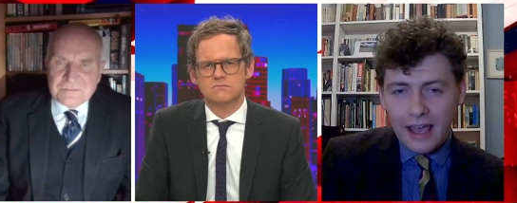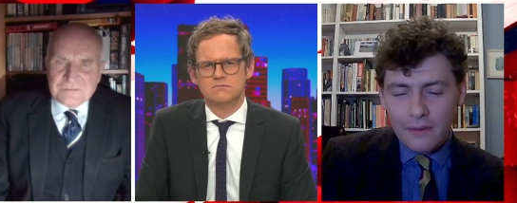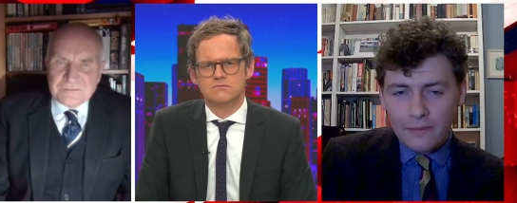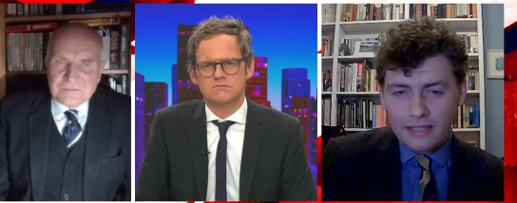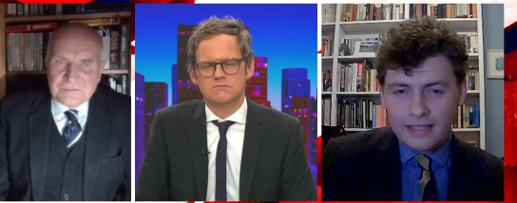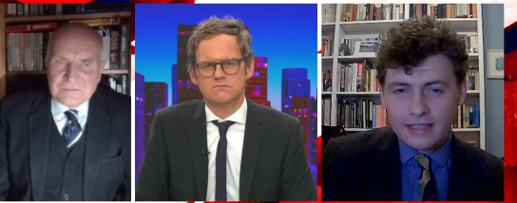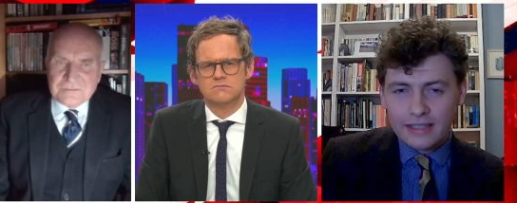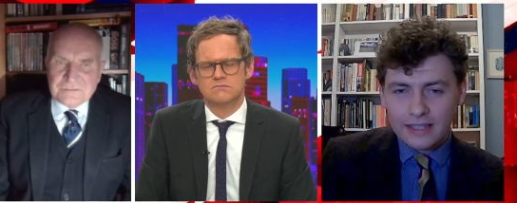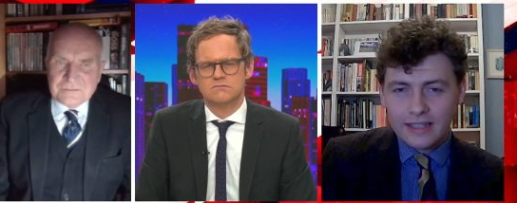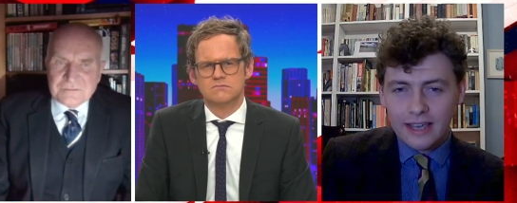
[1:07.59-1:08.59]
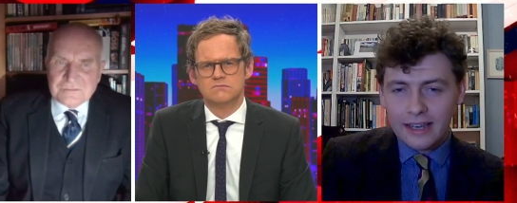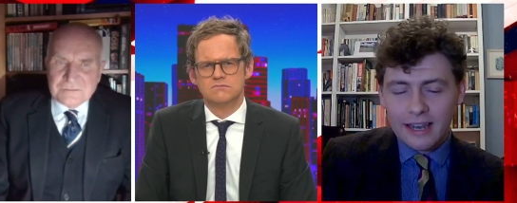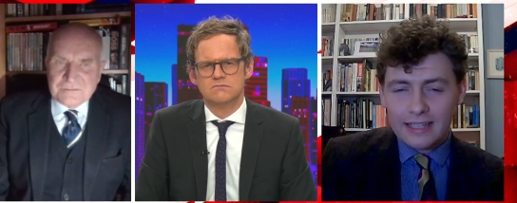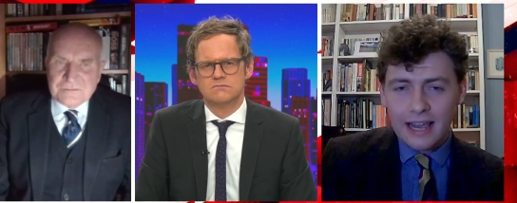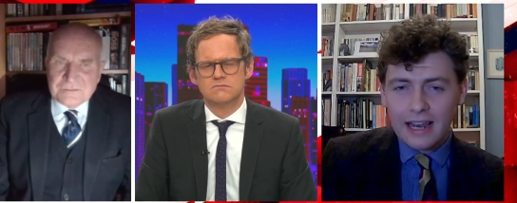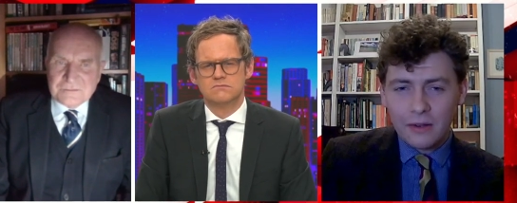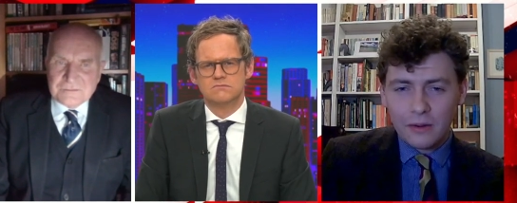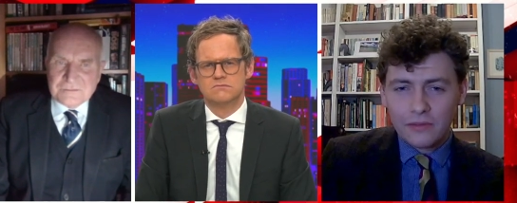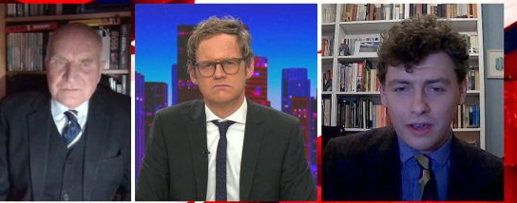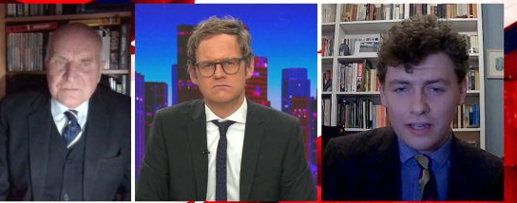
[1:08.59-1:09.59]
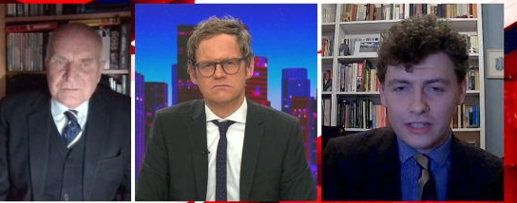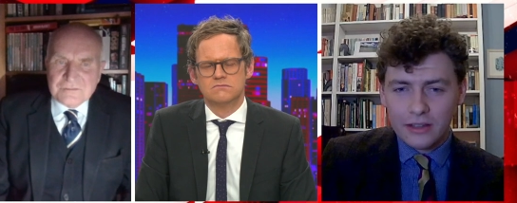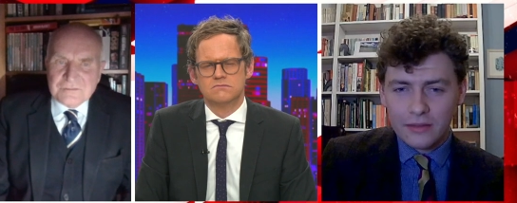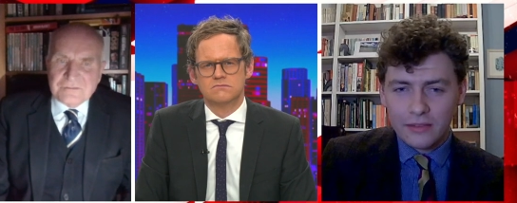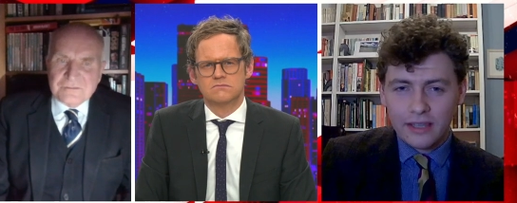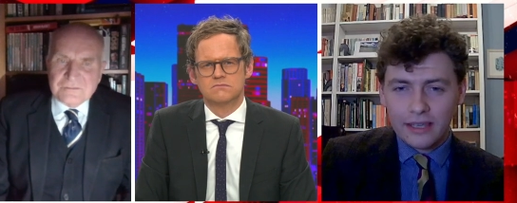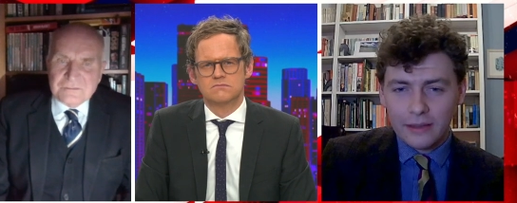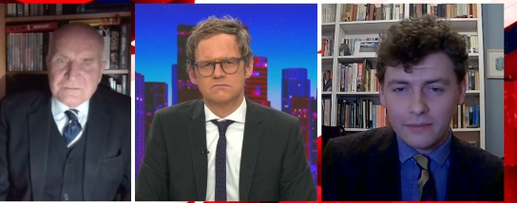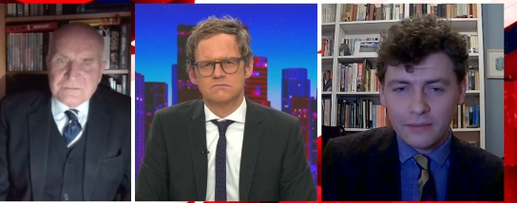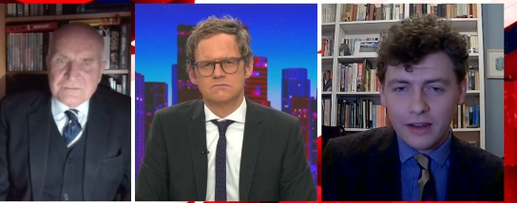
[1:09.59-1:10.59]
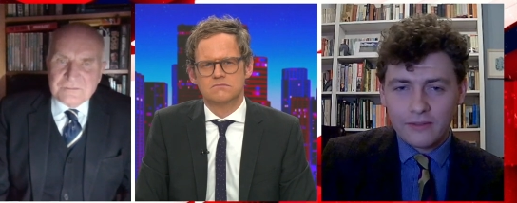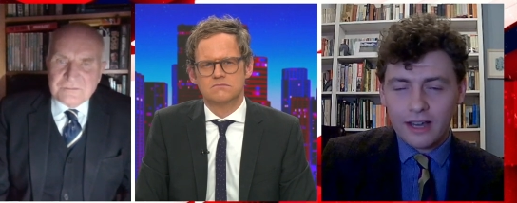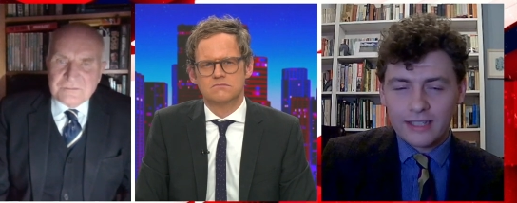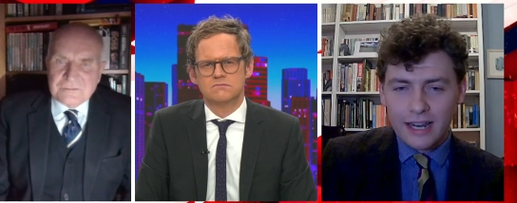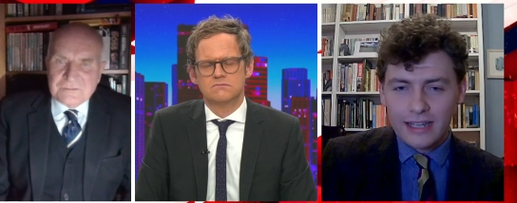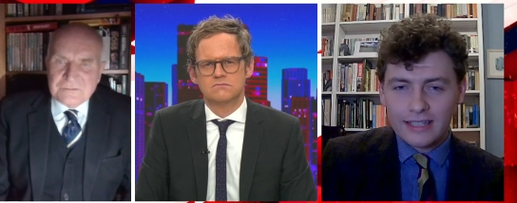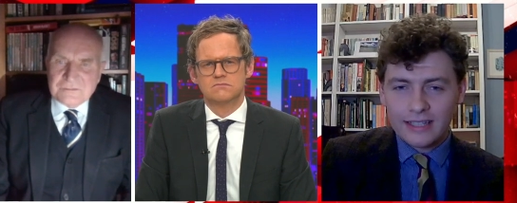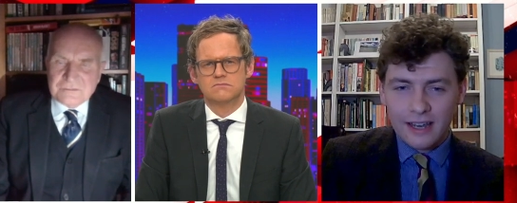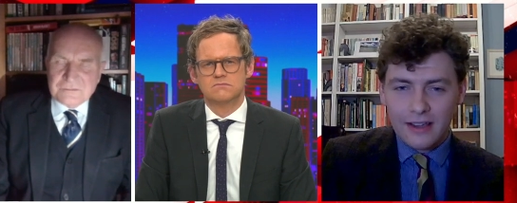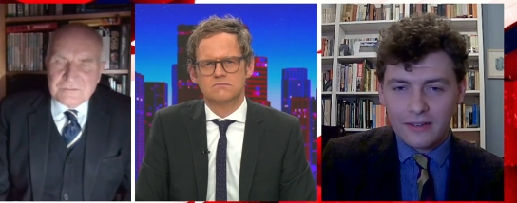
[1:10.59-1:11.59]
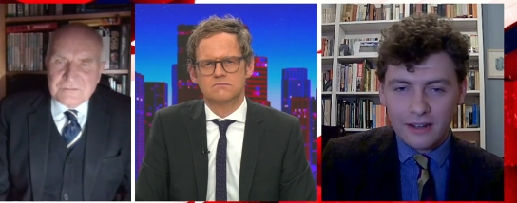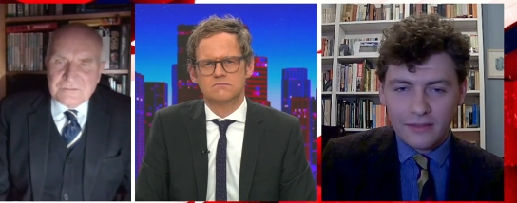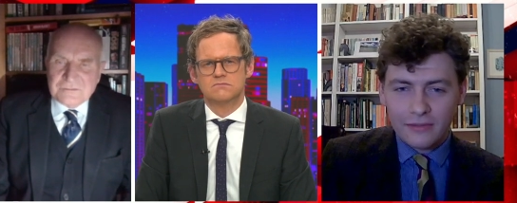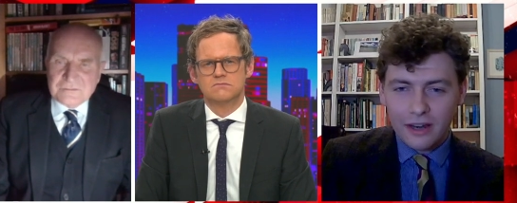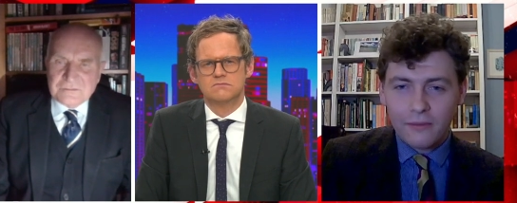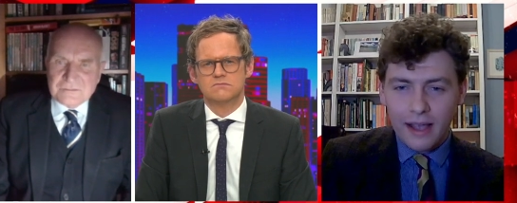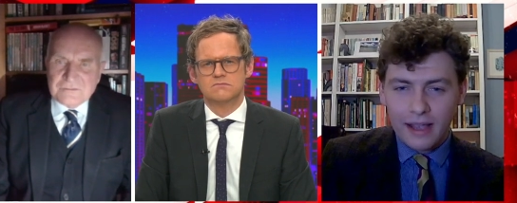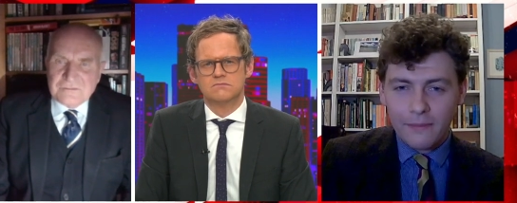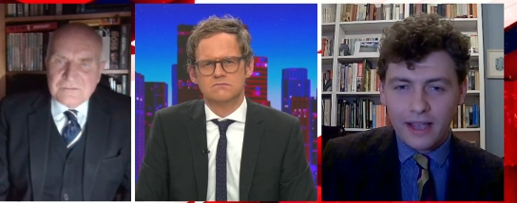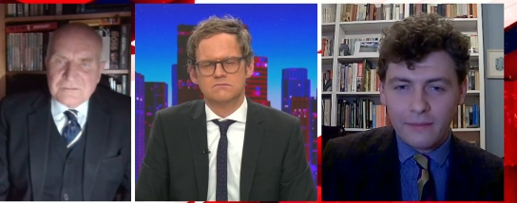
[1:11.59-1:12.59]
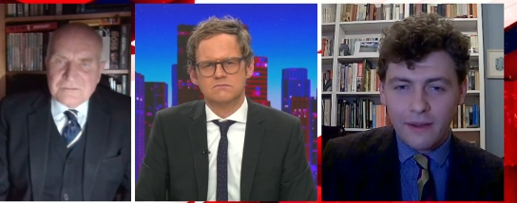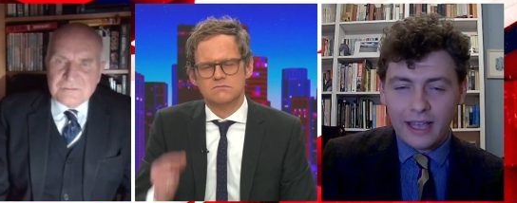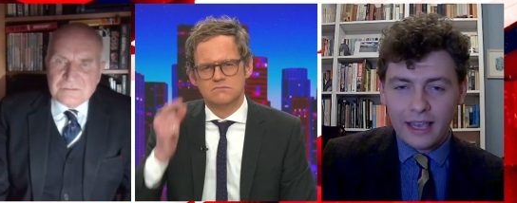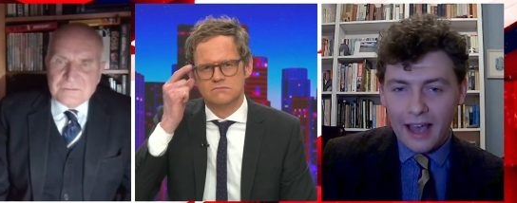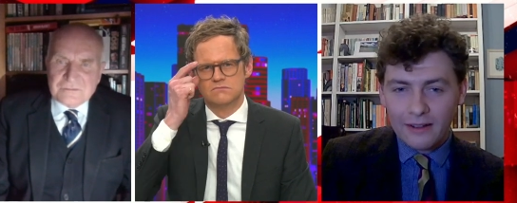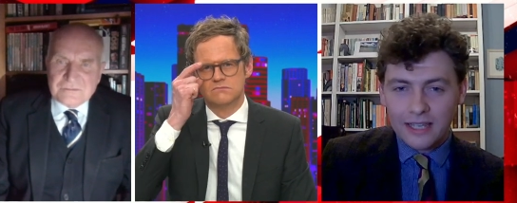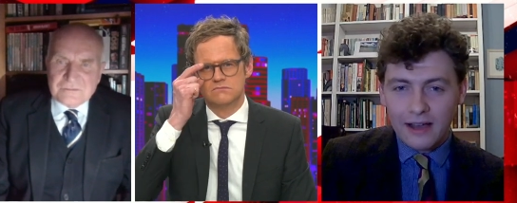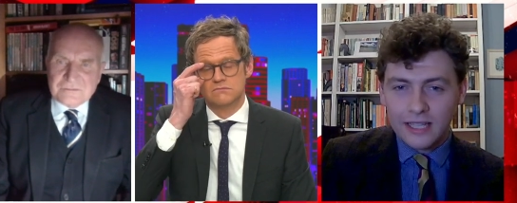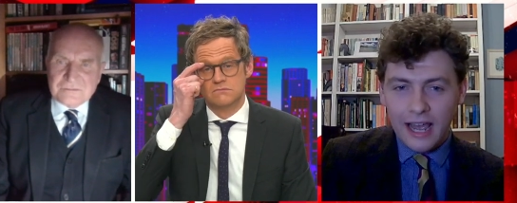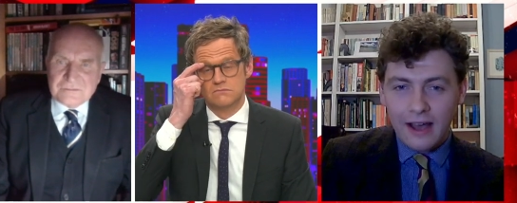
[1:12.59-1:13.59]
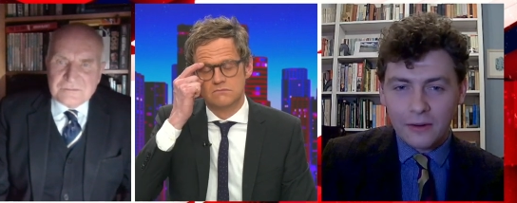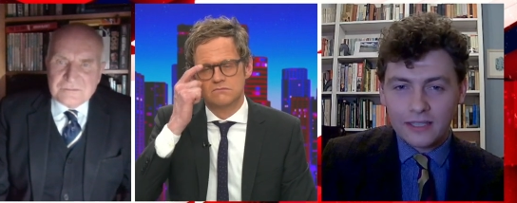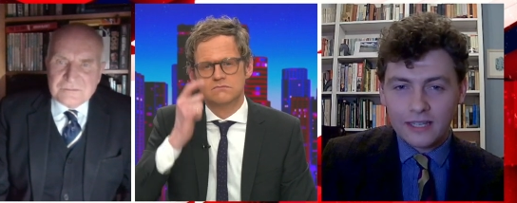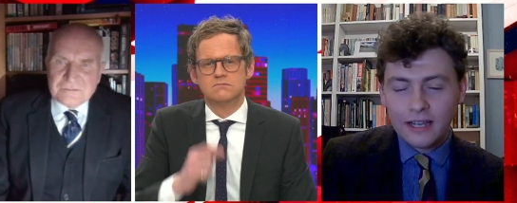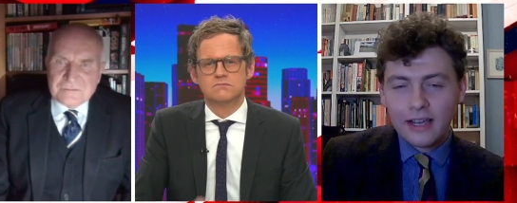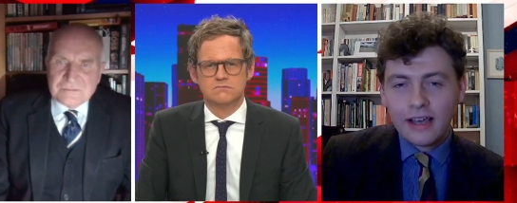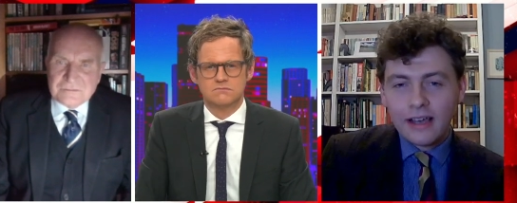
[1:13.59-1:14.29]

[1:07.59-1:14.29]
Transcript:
Speaker 1: this is just a less eloquent version of the 1980s slogan of Maggie, Maggie, Maggie, out, out, out.